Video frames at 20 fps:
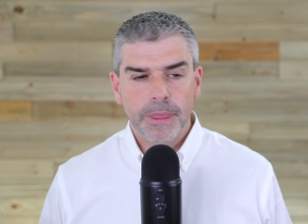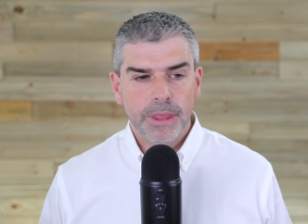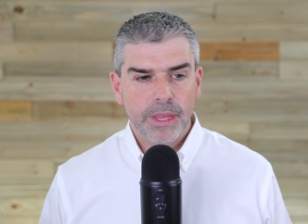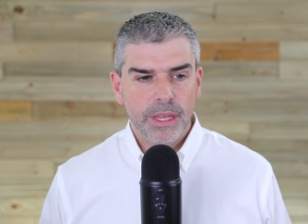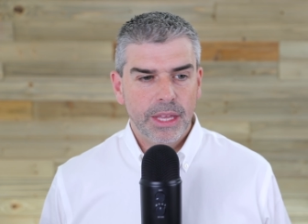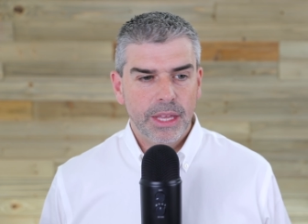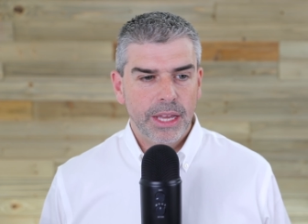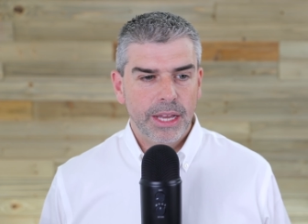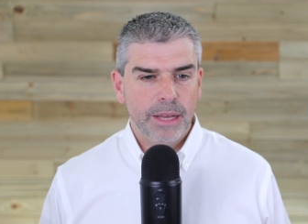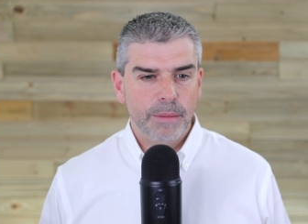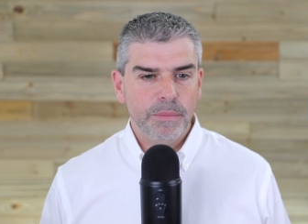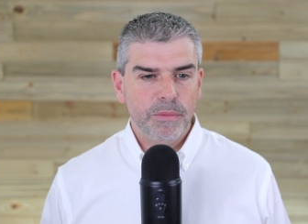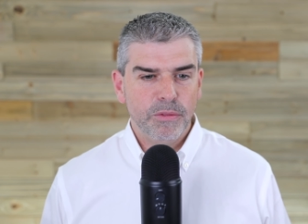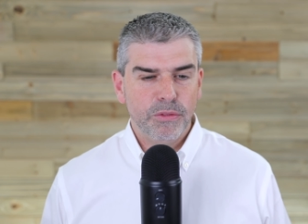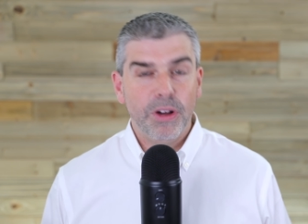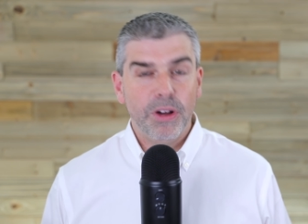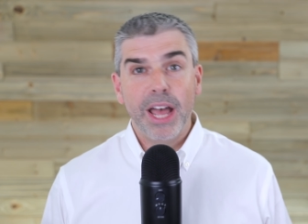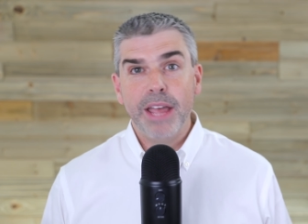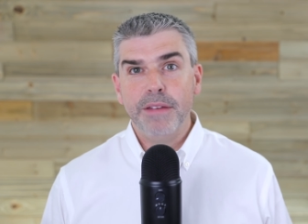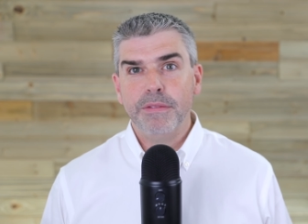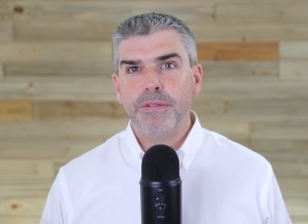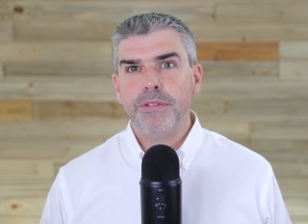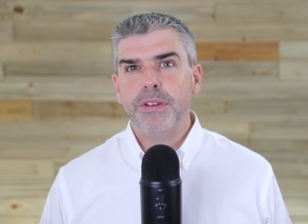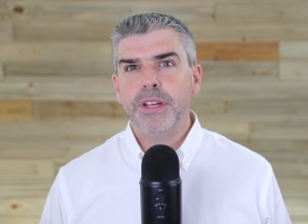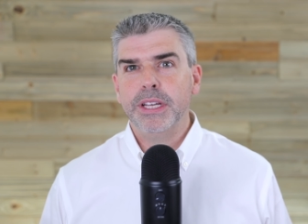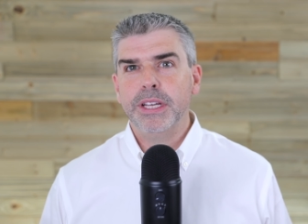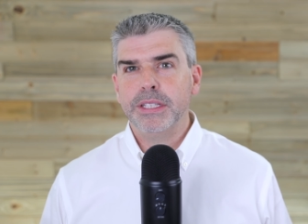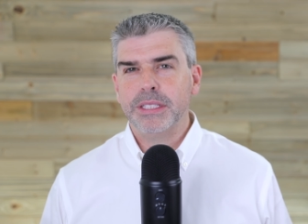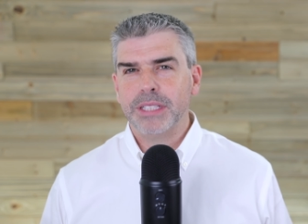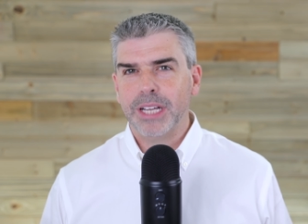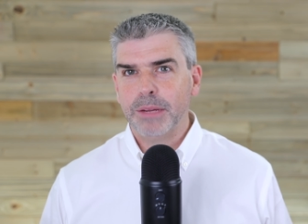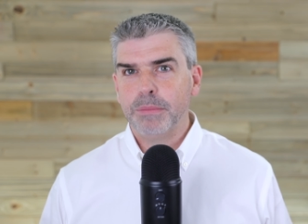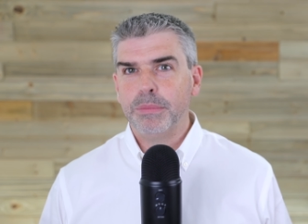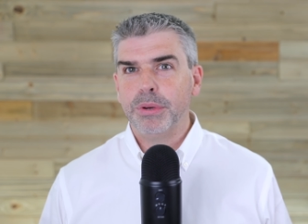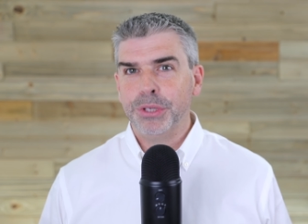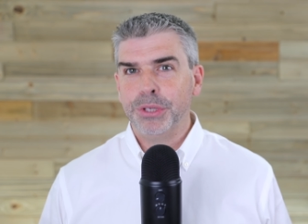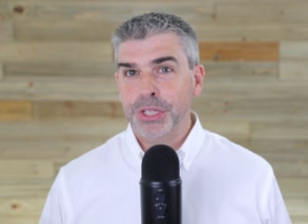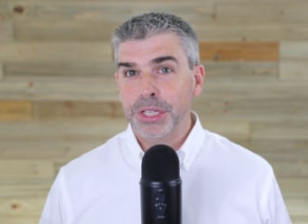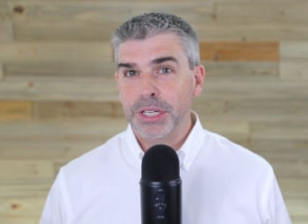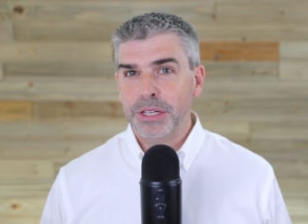Uh, five is like
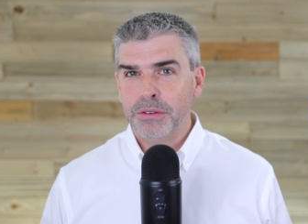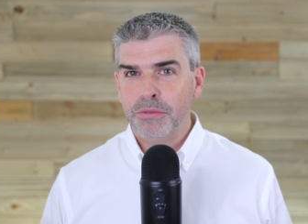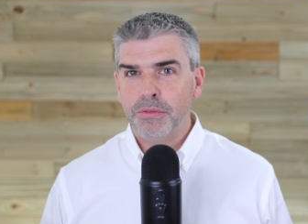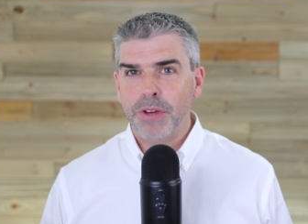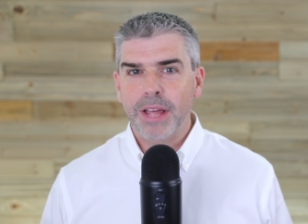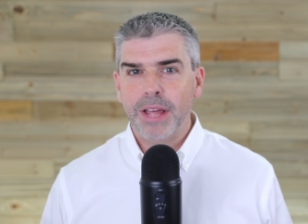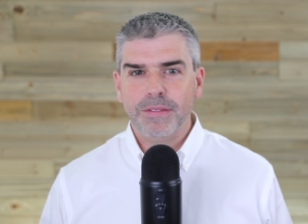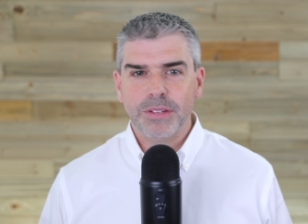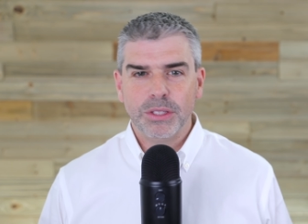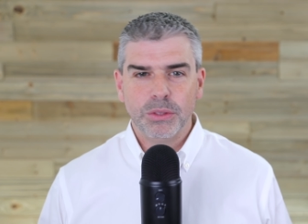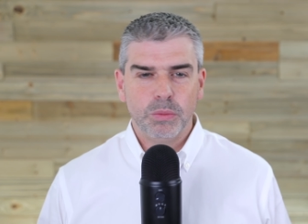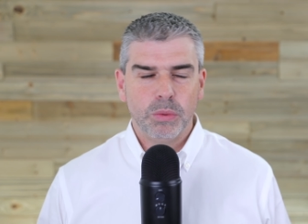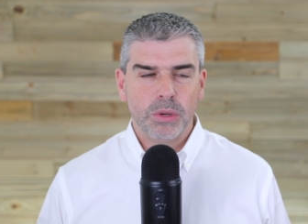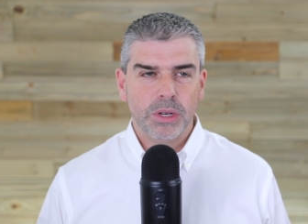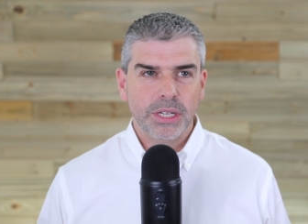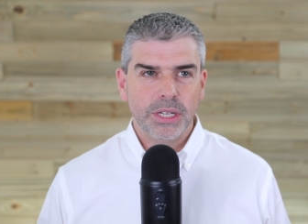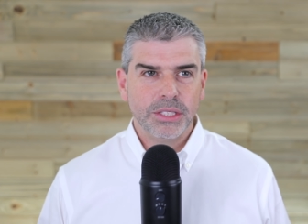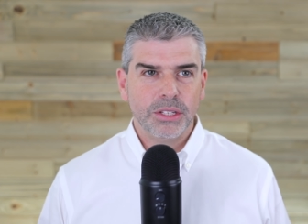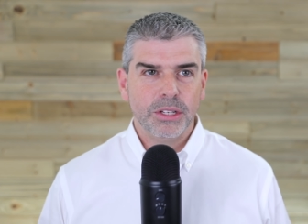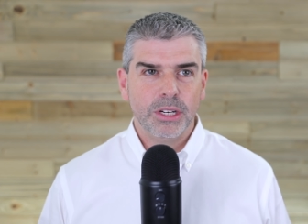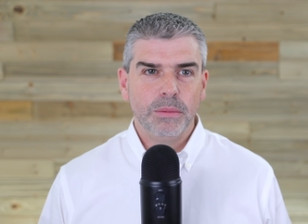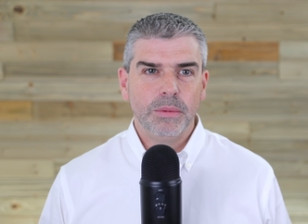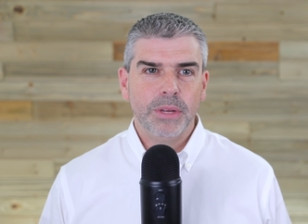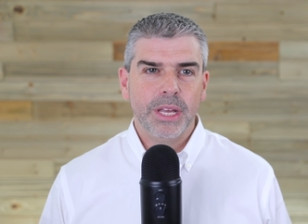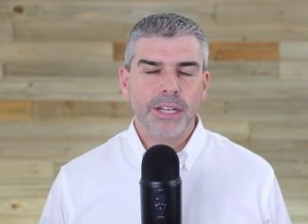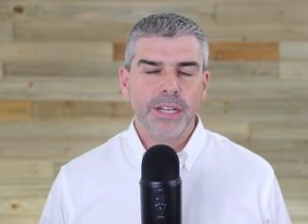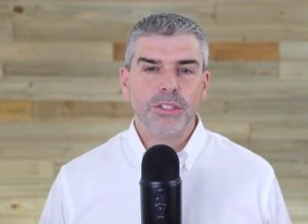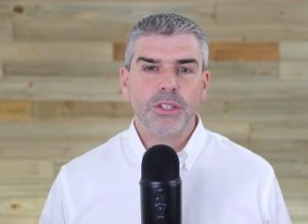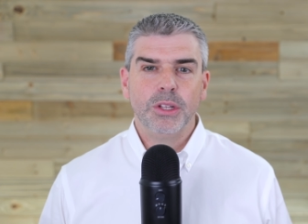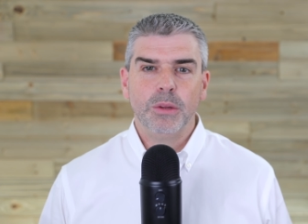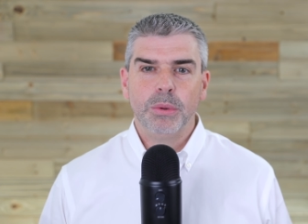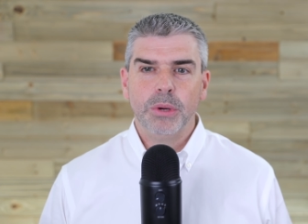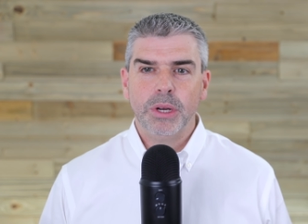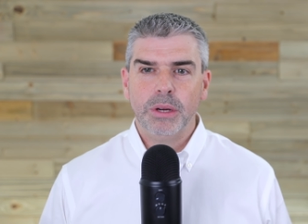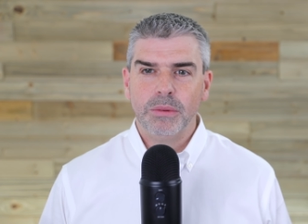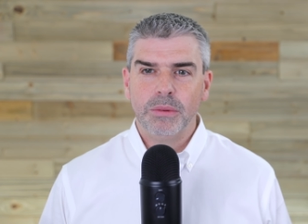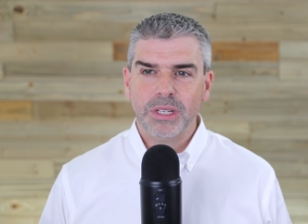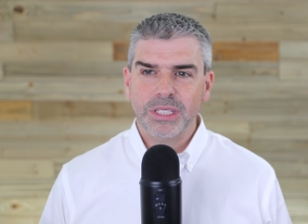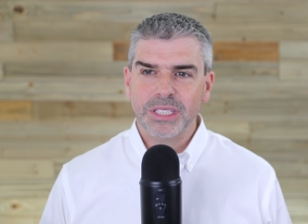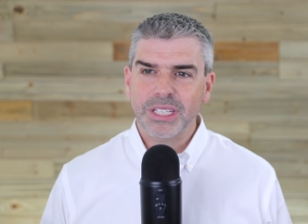pushing it. Five is where it's going to get to the
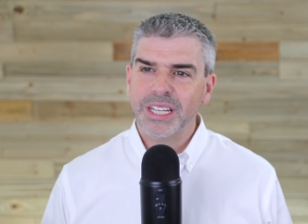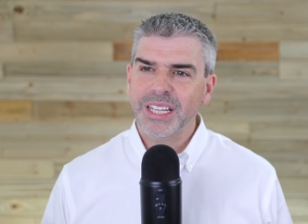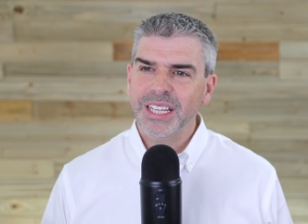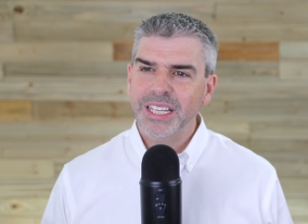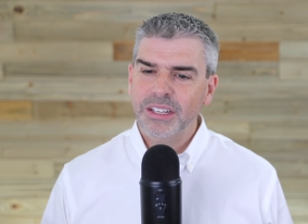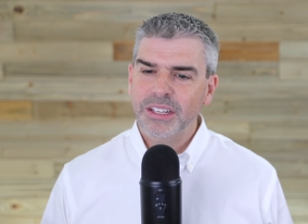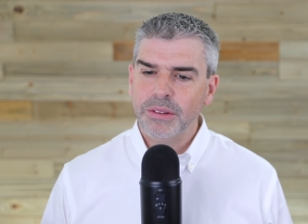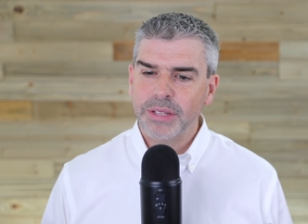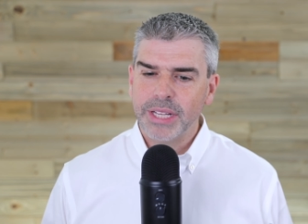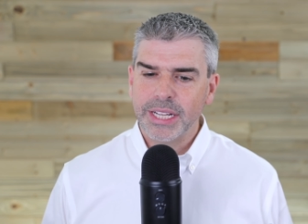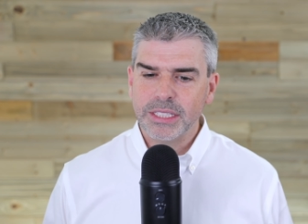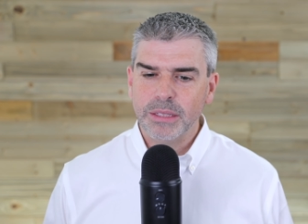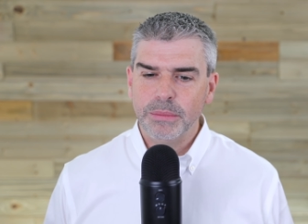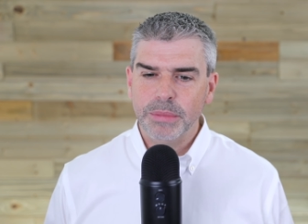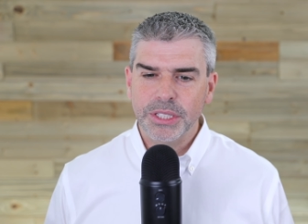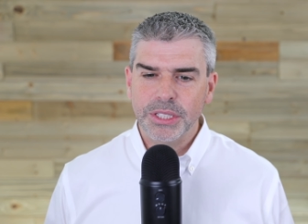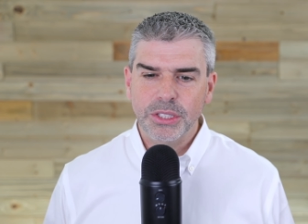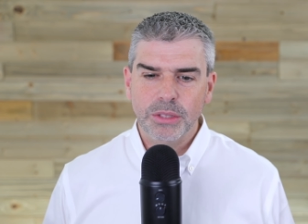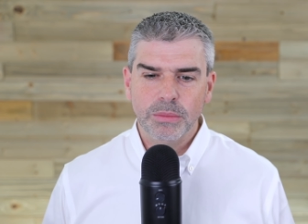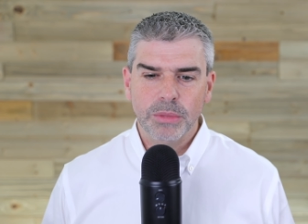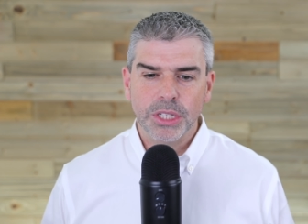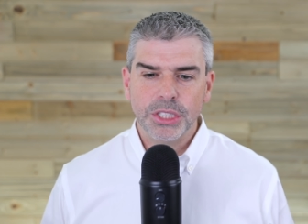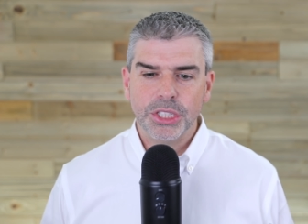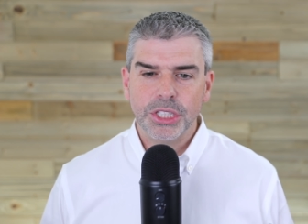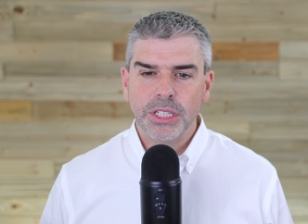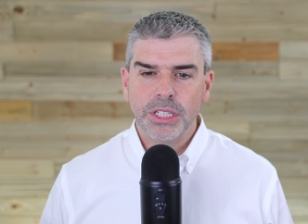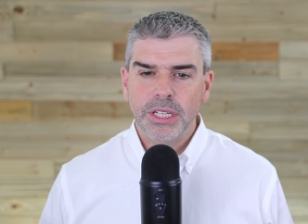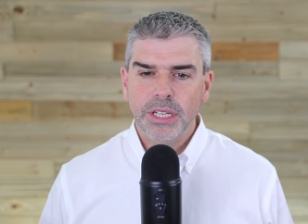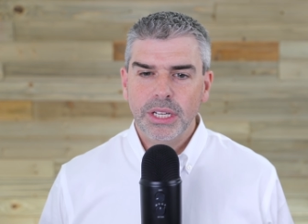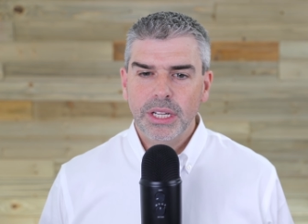point where it's like, you know, that's a bit too much.